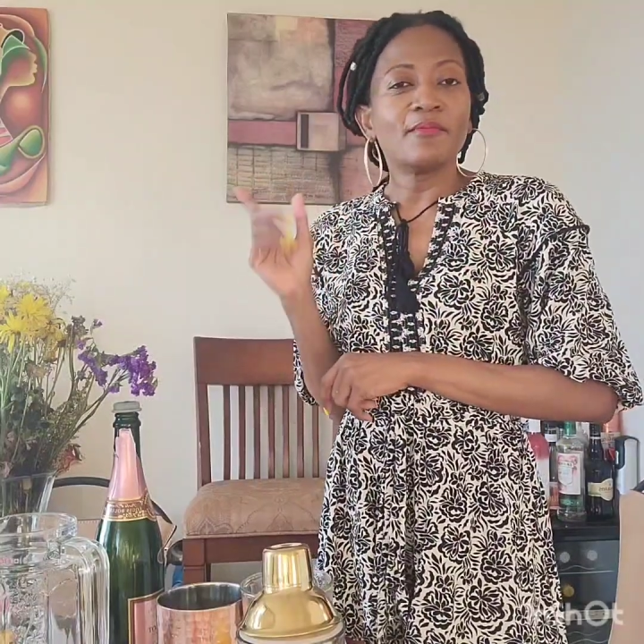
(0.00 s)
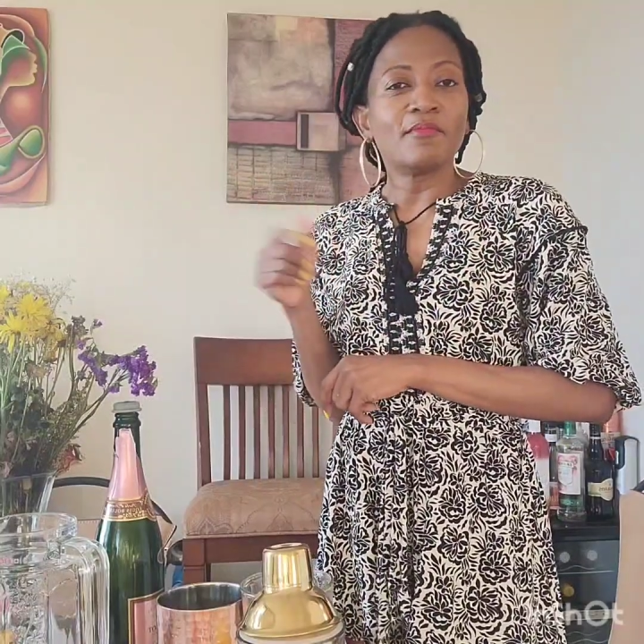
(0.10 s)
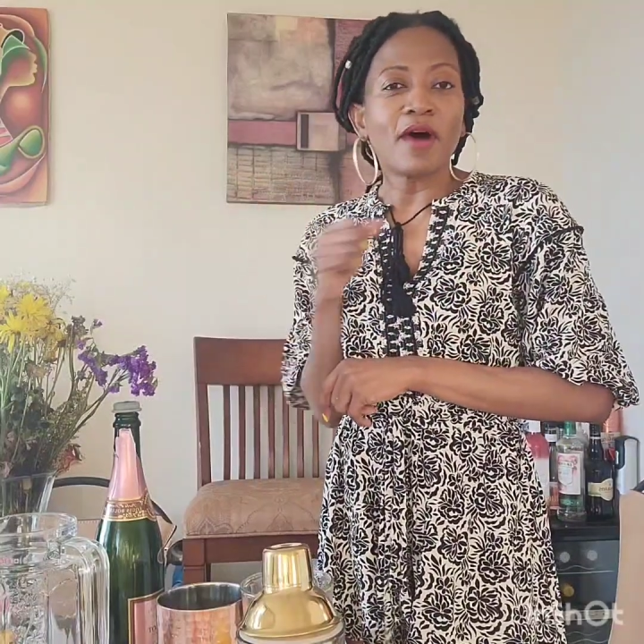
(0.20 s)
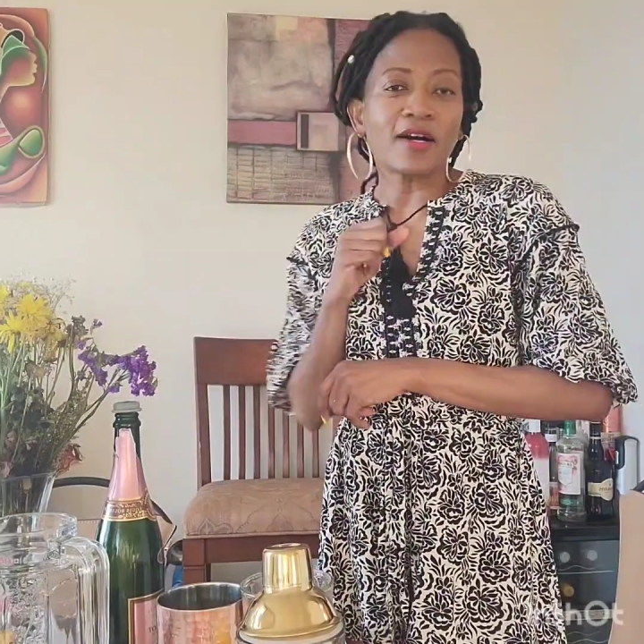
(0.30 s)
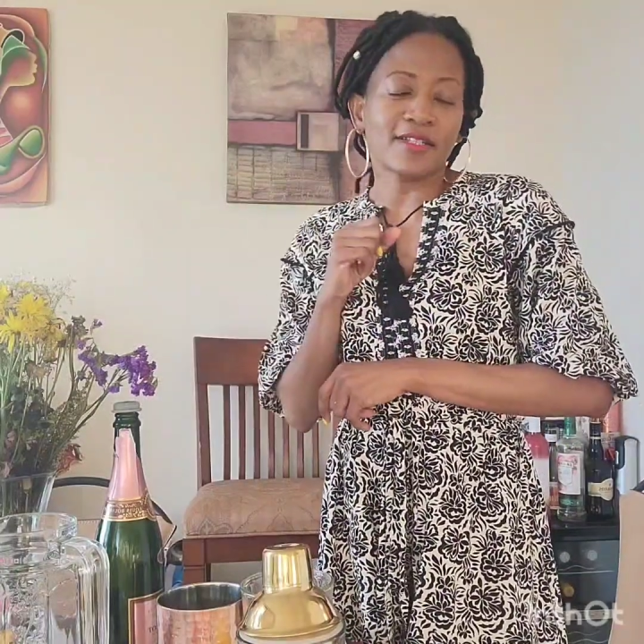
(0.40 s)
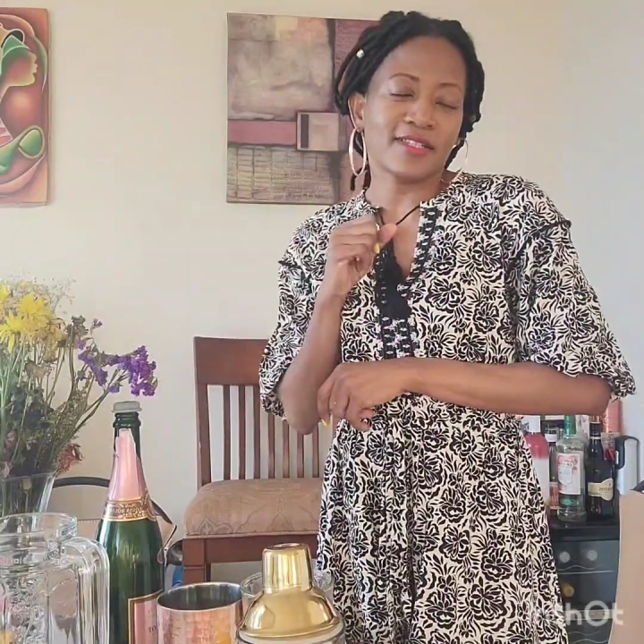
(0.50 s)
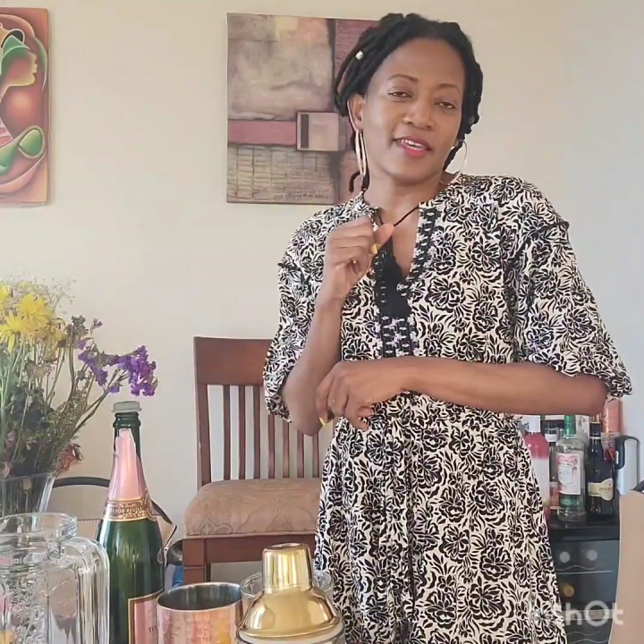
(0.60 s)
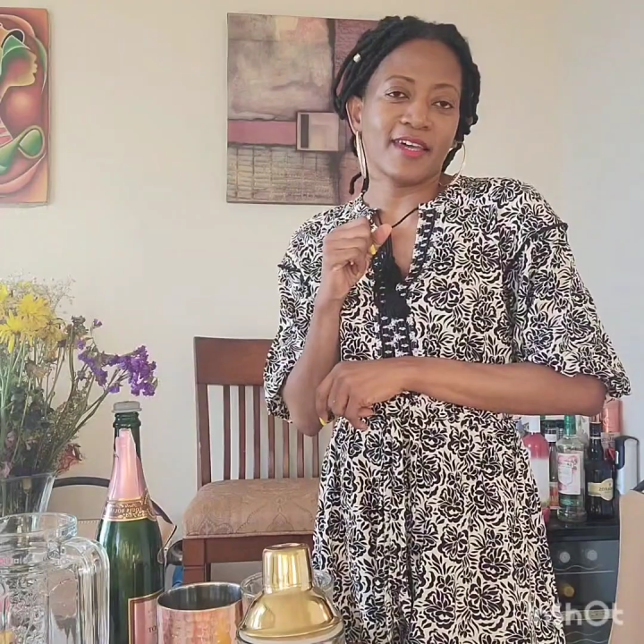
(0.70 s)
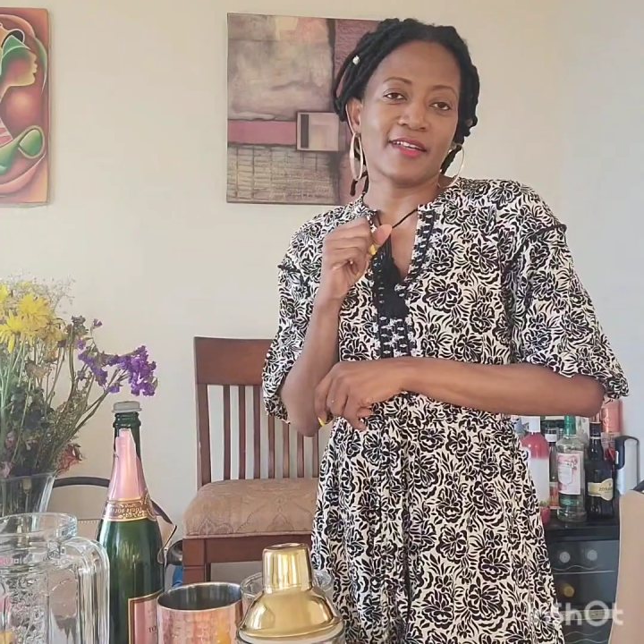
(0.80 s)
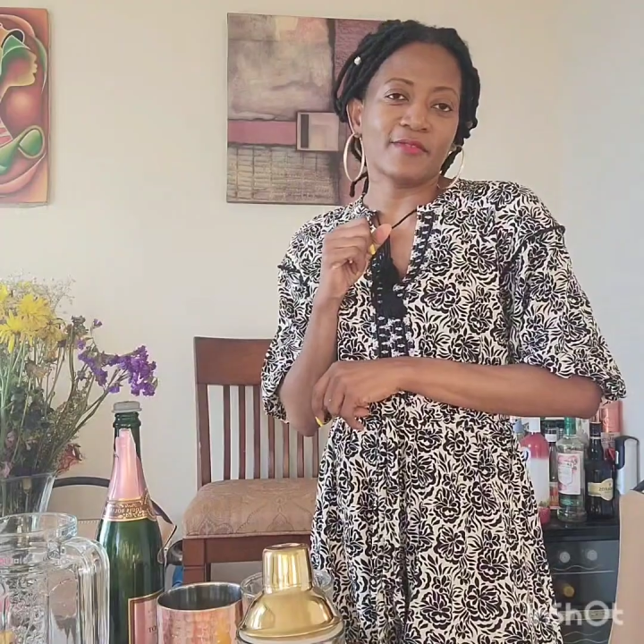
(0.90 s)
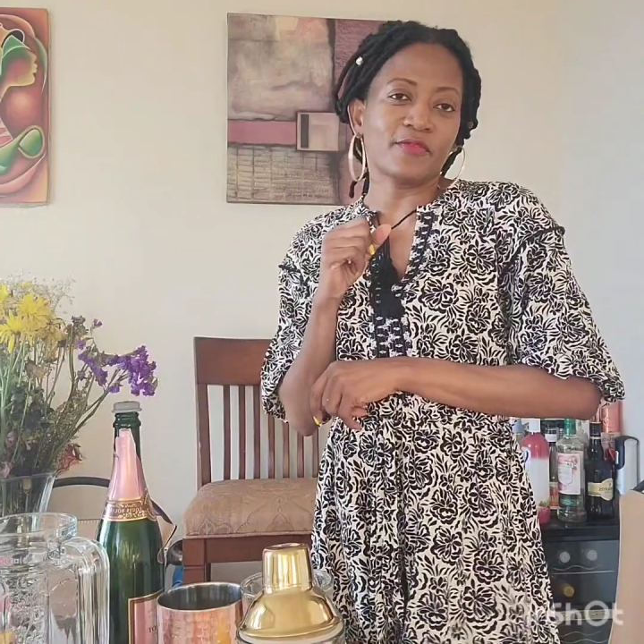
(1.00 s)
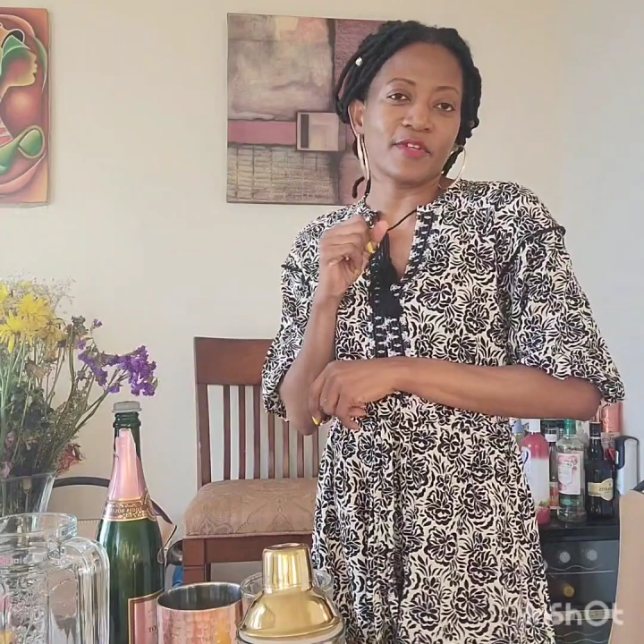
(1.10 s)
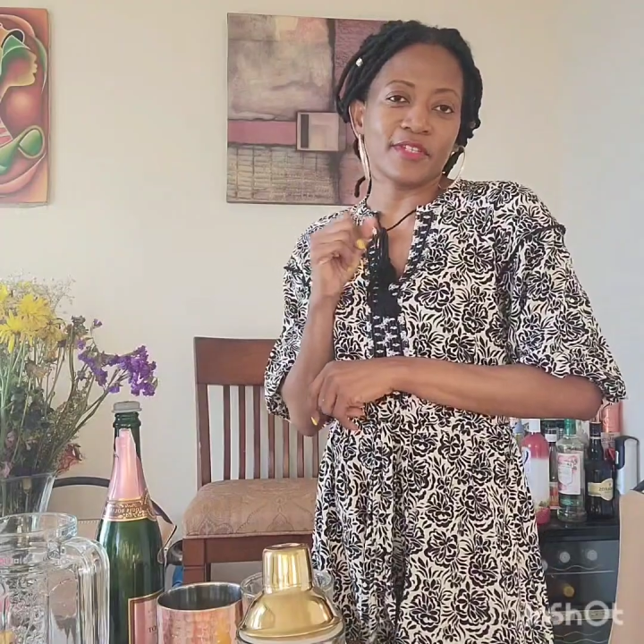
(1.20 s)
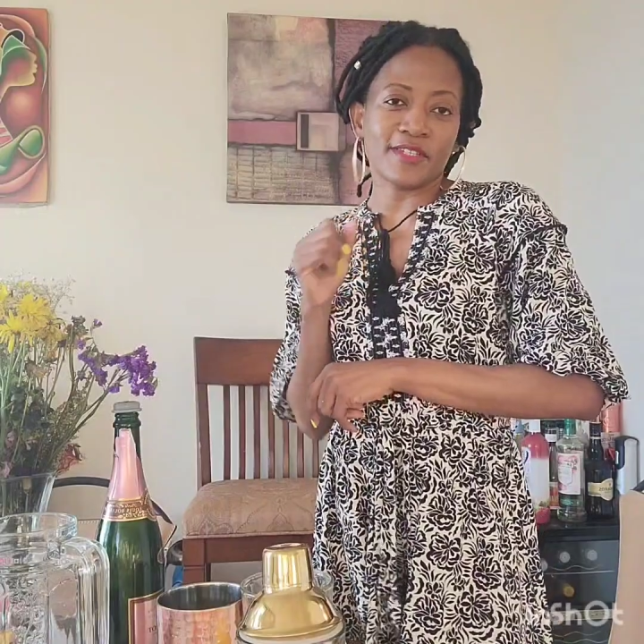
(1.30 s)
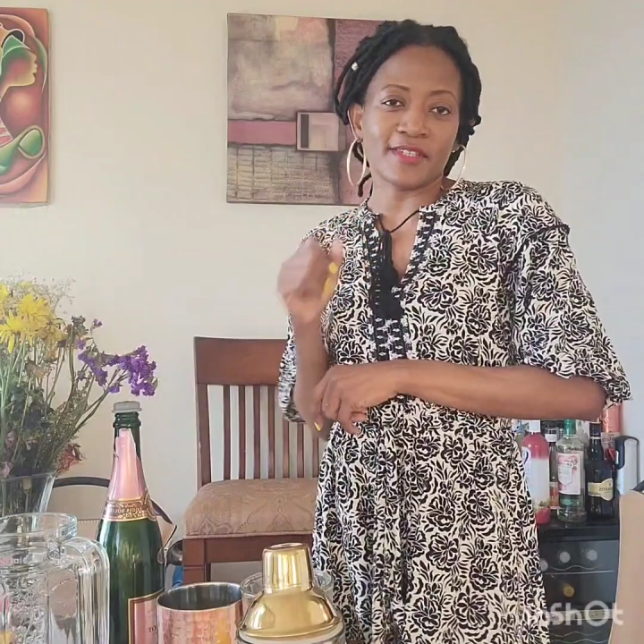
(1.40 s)
mocktail for
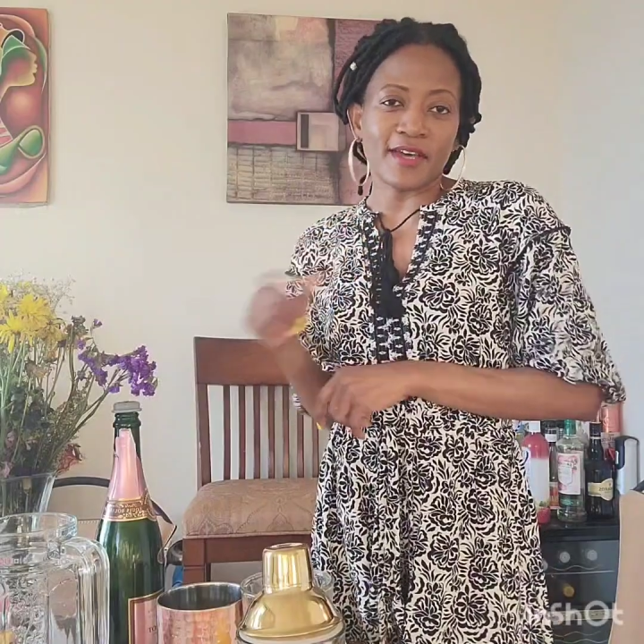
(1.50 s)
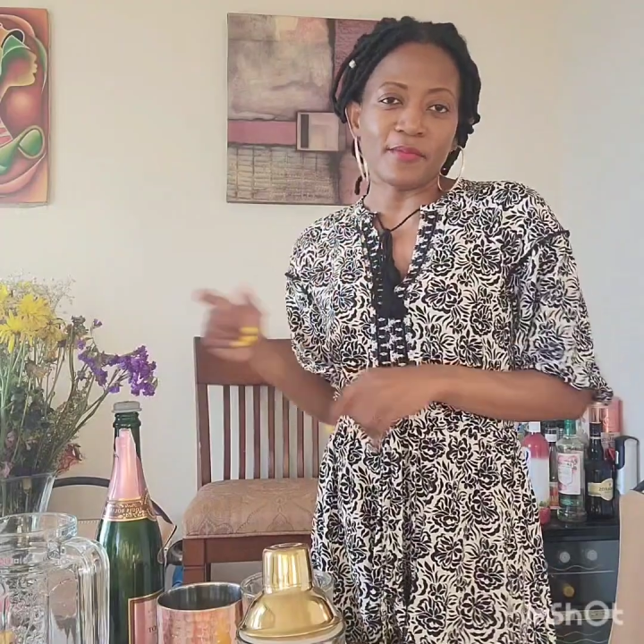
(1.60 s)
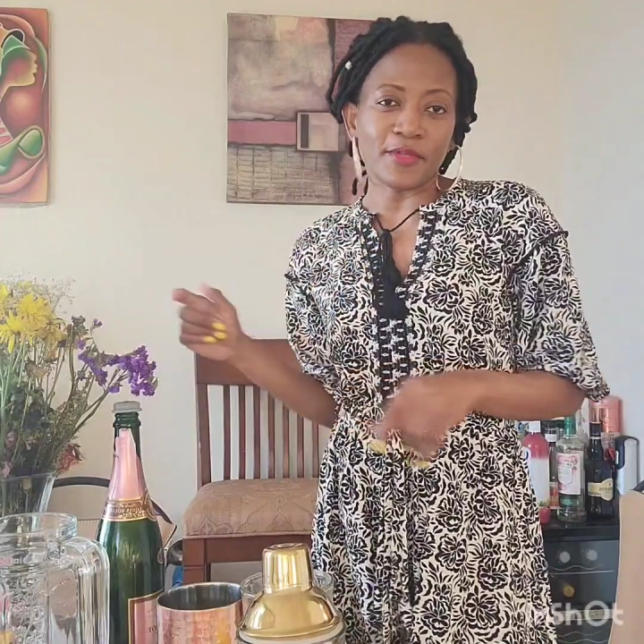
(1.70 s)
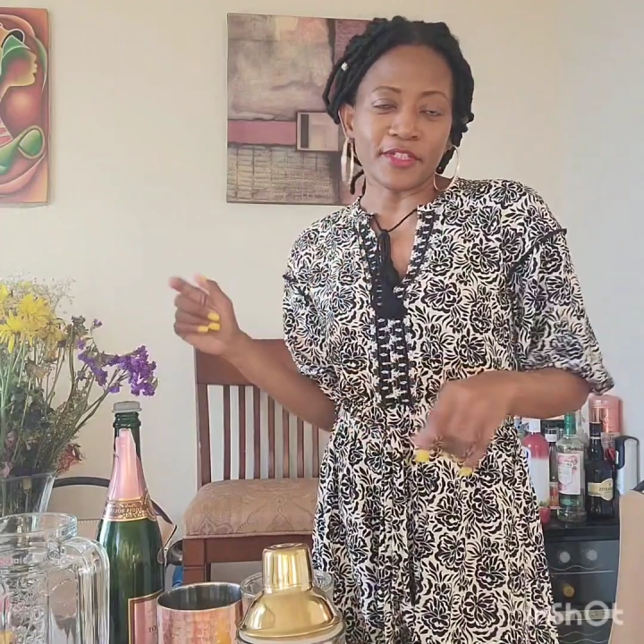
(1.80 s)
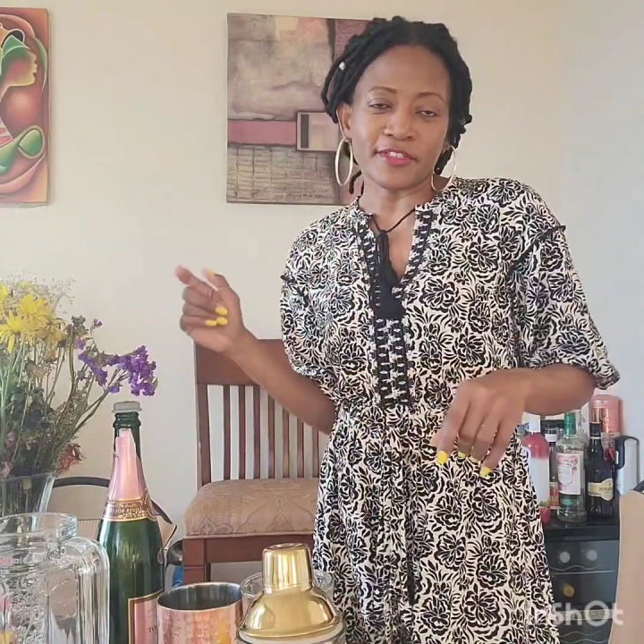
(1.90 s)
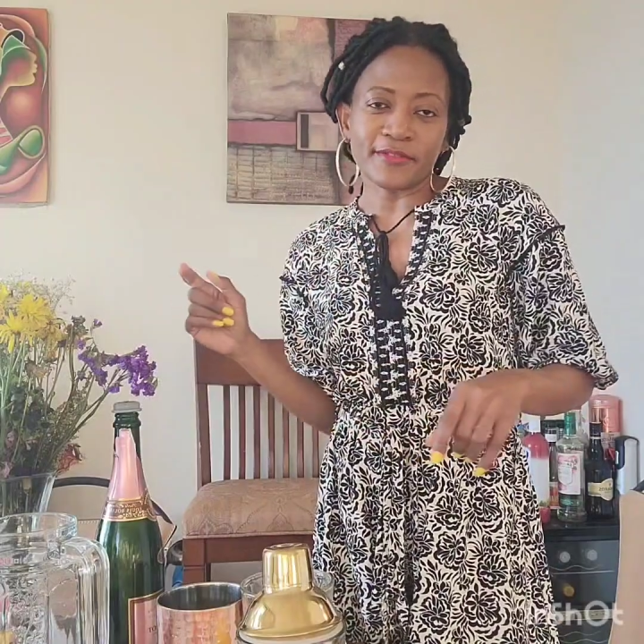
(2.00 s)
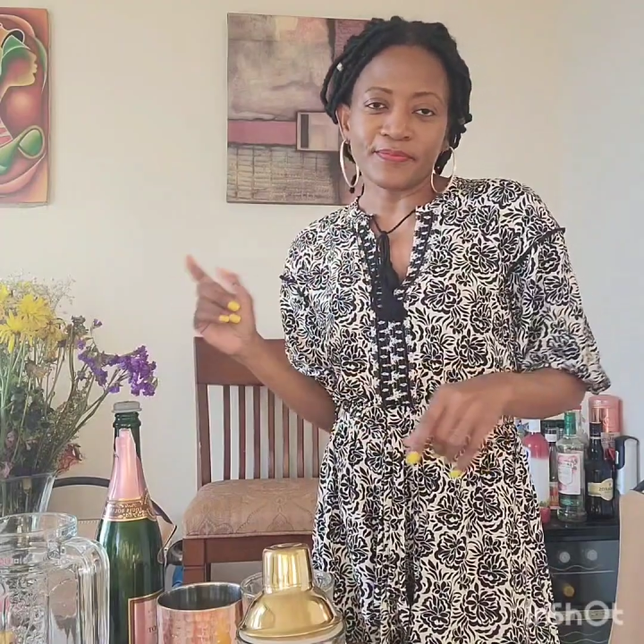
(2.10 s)
this summer.